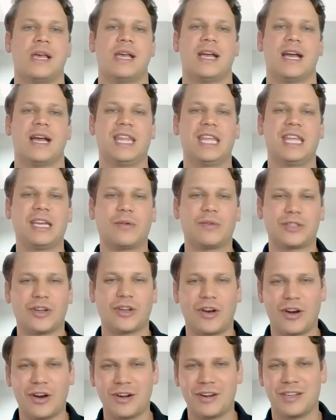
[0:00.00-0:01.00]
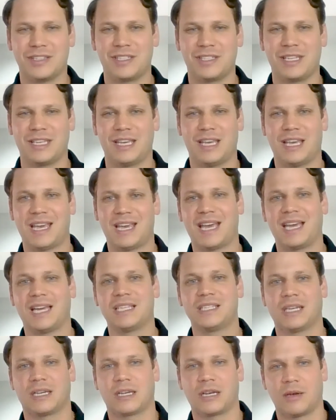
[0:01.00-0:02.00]
I think what's hard is,
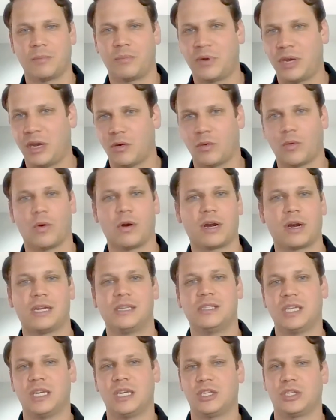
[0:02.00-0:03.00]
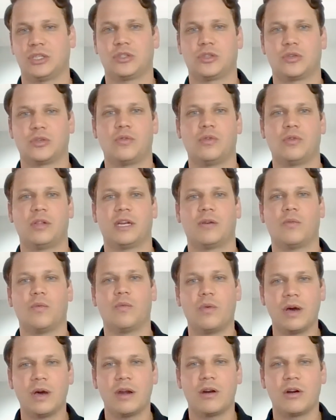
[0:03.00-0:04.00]
as a company or an organization, school, like,
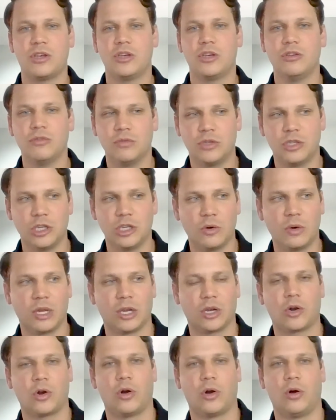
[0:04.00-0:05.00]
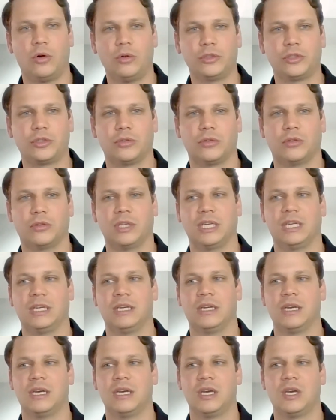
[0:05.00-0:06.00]
what are you doing culturally
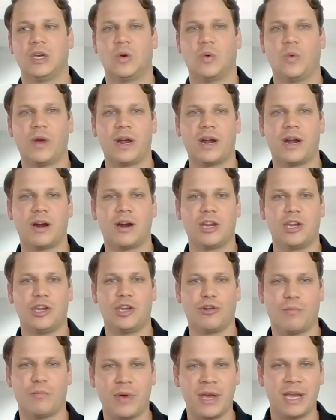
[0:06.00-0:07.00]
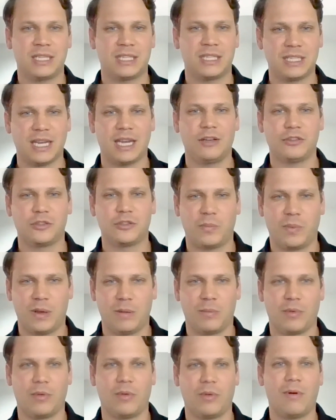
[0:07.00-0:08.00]
where your best
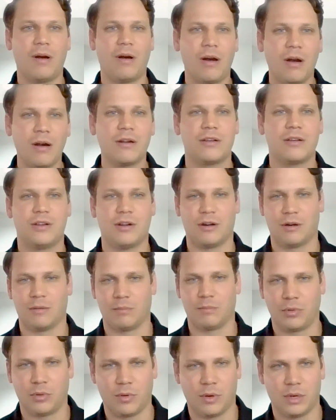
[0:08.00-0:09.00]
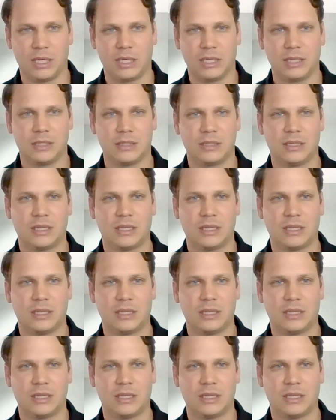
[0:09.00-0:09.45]
salespeople are your employees?